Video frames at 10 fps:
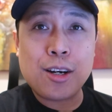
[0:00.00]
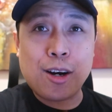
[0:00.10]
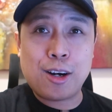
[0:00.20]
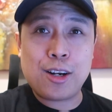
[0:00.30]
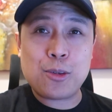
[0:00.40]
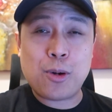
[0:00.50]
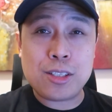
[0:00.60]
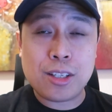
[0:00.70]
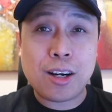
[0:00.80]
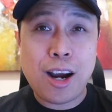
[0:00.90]
the current
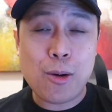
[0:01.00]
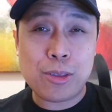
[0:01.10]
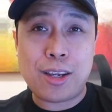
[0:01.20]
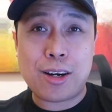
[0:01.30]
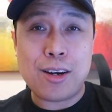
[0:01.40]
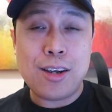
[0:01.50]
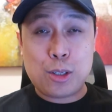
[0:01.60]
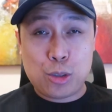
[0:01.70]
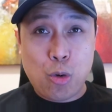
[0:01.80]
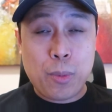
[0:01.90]
ones that are out there.
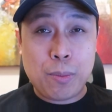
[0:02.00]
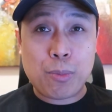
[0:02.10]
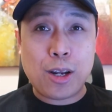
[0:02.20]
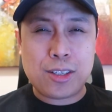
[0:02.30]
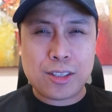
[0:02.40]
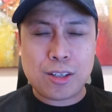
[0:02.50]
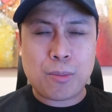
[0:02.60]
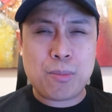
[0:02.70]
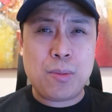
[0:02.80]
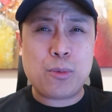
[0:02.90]
There's so many projects that
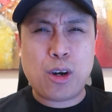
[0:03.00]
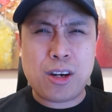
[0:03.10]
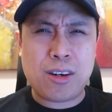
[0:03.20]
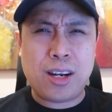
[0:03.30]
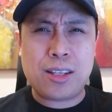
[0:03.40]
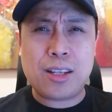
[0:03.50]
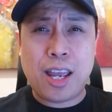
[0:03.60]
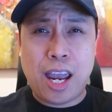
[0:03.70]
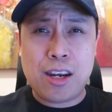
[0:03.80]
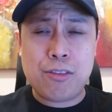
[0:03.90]
are meme coin
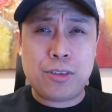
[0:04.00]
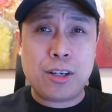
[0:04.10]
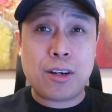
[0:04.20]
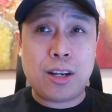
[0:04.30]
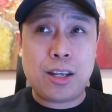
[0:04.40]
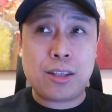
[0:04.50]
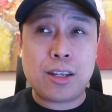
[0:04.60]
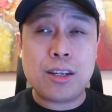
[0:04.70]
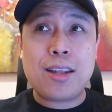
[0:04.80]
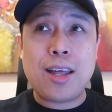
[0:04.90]
related, NFT
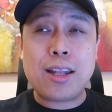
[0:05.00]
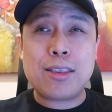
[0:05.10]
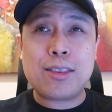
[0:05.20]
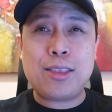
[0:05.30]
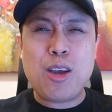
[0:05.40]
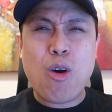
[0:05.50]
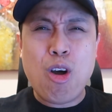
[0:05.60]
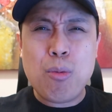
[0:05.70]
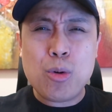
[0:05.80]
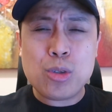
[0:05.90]
related, that they
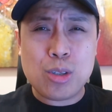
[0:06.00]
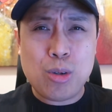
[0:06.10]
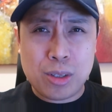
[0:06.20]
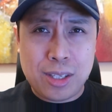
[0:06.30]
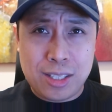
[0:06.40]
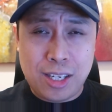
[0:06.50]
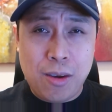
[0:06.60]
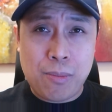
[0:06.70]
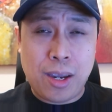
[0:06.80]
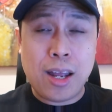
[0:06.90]
almost look the
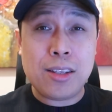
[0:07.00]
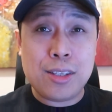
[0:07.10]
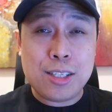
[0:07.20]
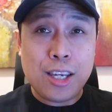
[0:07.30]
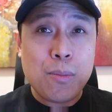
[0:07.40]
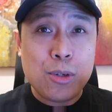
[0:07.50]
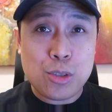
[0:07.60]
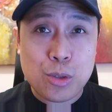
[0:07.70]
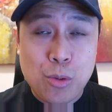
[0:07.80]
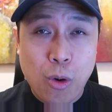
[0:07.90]
same. And the same
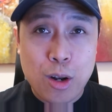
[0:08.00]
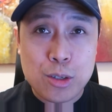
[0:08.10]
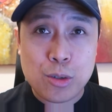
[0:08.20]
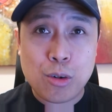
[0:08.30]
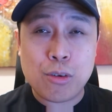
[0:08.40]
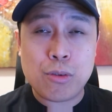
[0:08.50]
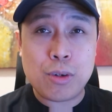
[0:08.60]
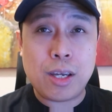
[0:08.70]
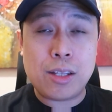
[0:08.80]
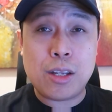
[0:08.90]
is true also
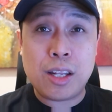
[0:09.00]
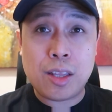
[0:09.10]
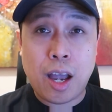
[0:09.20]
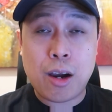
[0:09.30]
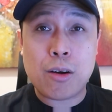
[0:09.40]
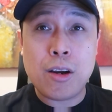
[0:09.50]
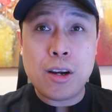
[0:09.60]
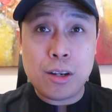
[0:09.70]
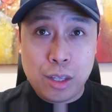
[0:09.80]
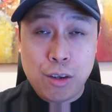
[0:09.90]
in the entire
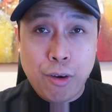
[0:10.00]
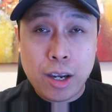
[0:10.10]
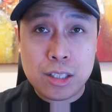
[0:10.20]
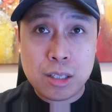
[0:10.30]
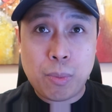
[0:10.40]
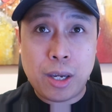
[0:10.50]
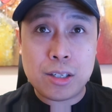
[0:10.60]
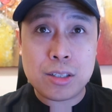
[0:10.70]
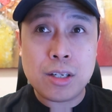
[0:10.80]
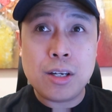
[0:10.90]
DeFi
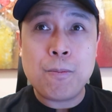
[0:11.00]
space,